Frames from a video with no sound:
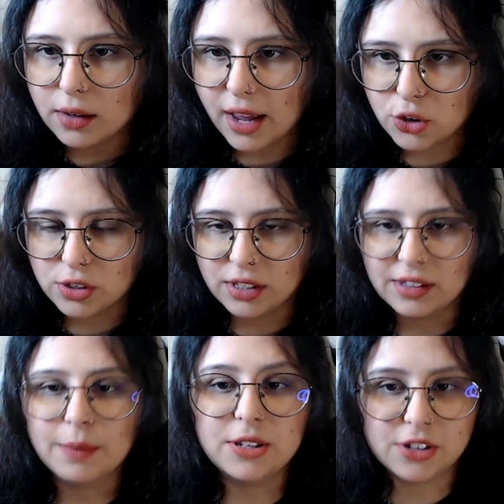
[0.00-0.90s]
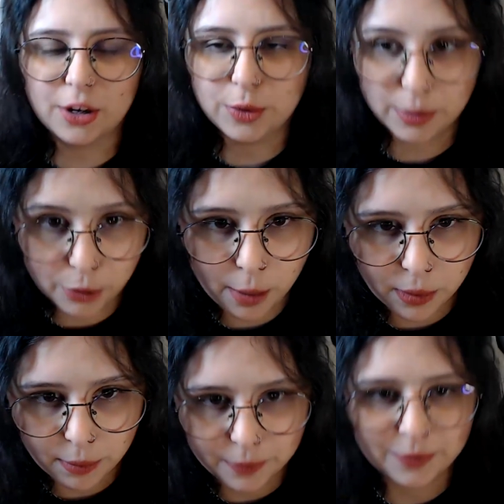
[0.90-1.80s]
actually, let me start with the
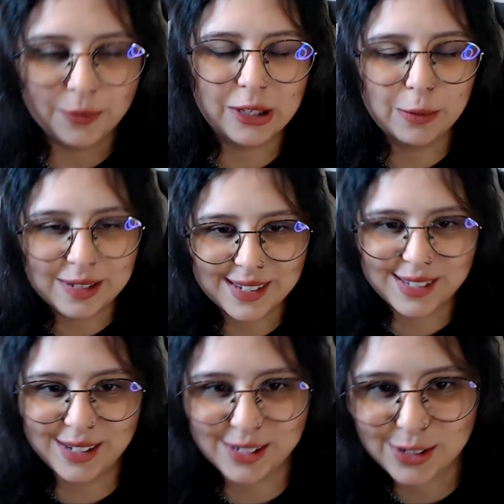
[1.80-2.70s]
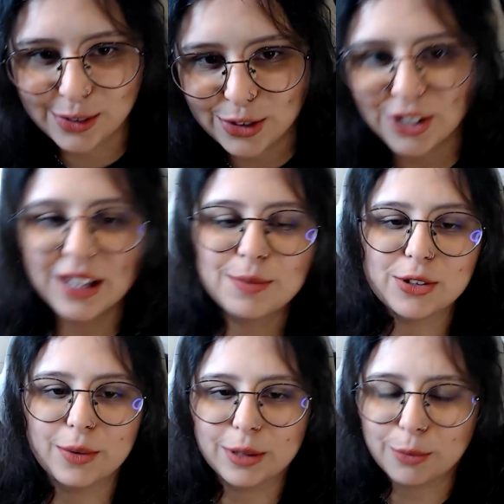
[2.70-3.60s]
problem. Model-based testing is a solution. Let me
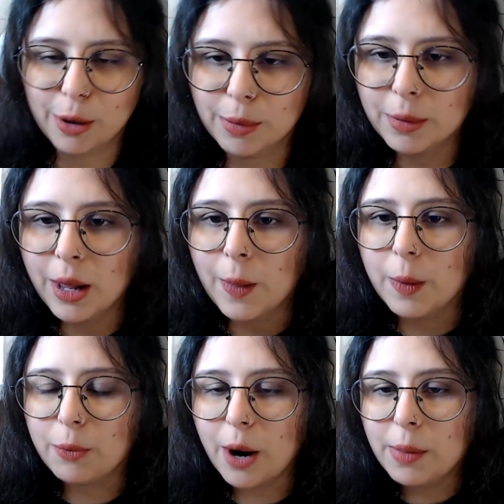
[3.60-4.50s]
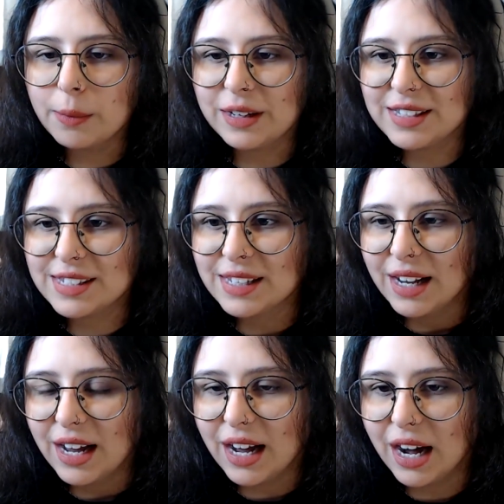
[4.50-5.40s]
start with the problem. The problem is
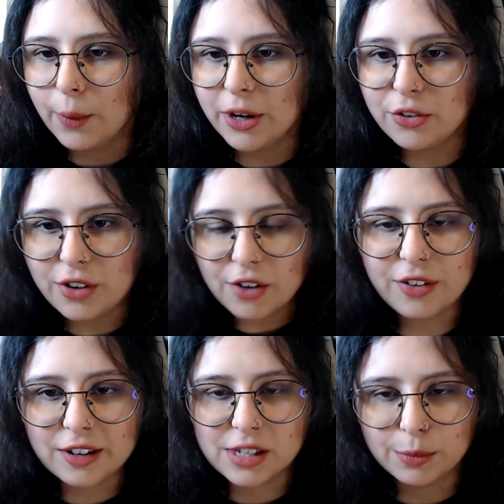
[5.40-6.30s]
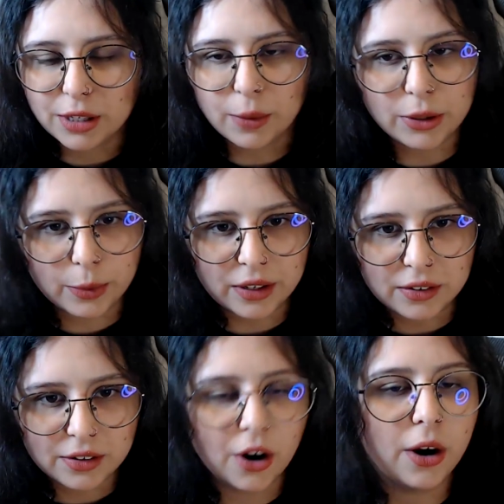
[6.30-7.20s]
when you verify something with
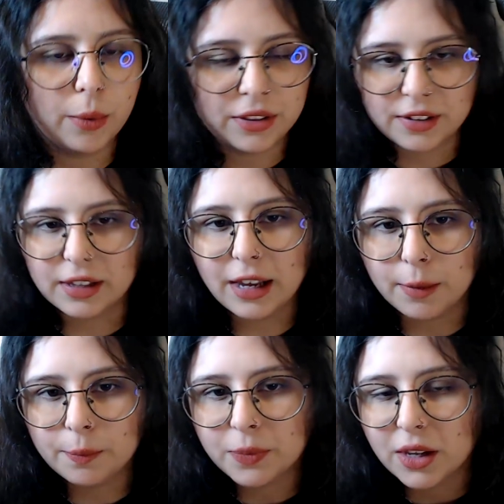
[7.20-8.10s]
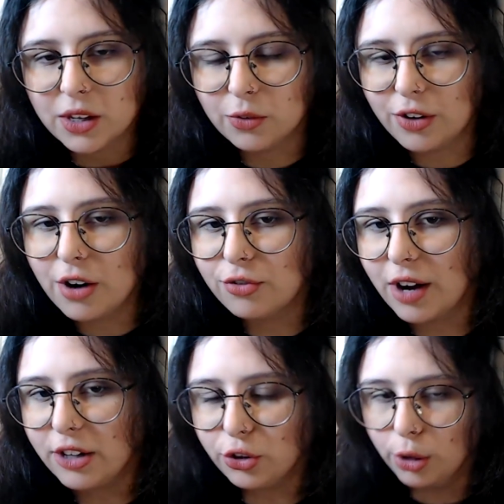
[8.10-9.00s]
Quint or with TLA, you
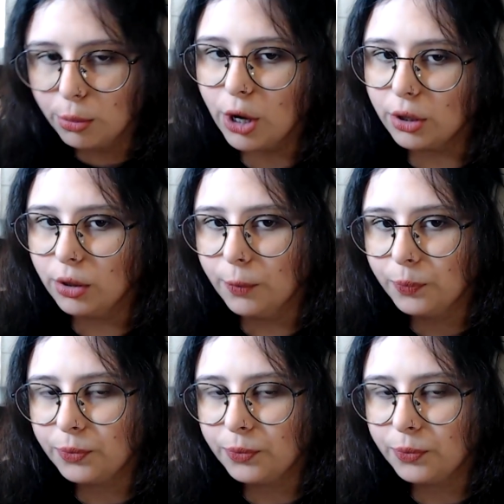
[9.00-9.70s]
verified your model,